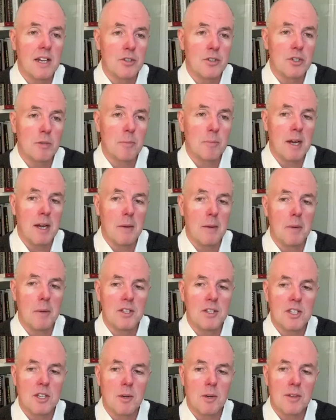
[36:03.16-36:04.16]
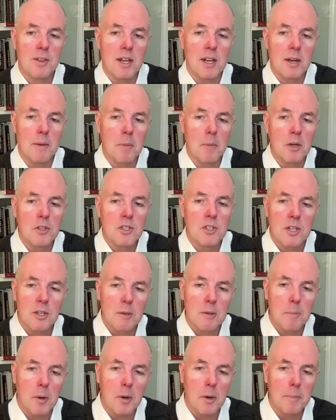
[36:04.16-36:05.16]
Al Shabaab. And so I think most of
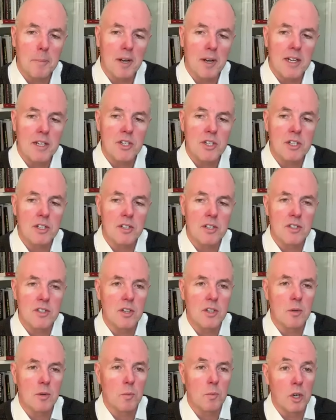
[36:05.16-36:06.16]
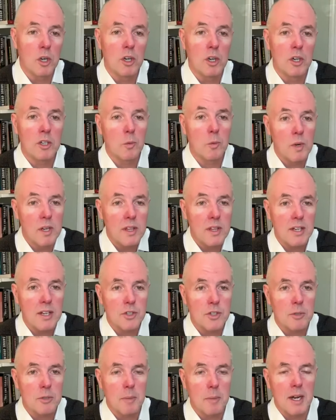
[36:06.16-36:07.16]
the populations that work with Al
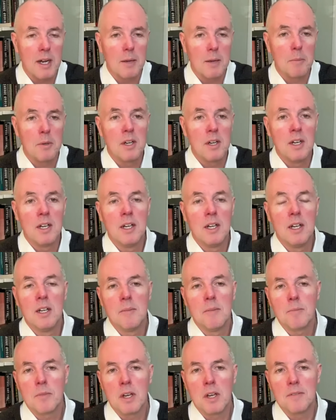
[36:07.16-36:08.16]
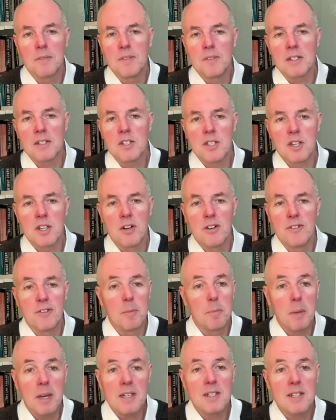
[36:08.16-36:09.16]
Shabaab have done so
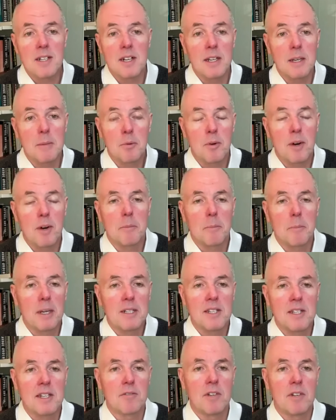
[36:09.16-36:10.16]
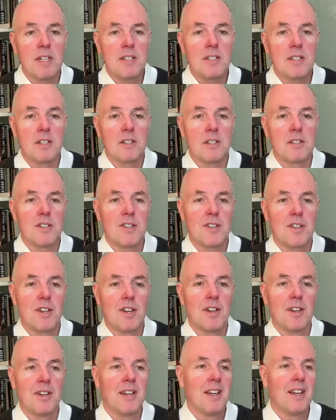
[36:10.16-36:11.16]
for basically pragmatic reasons
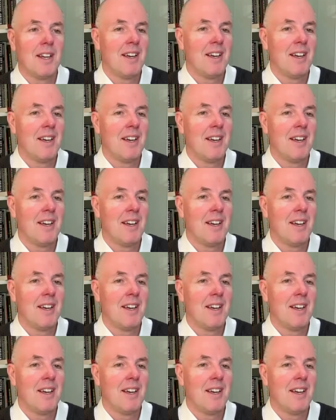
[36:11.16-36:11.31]
that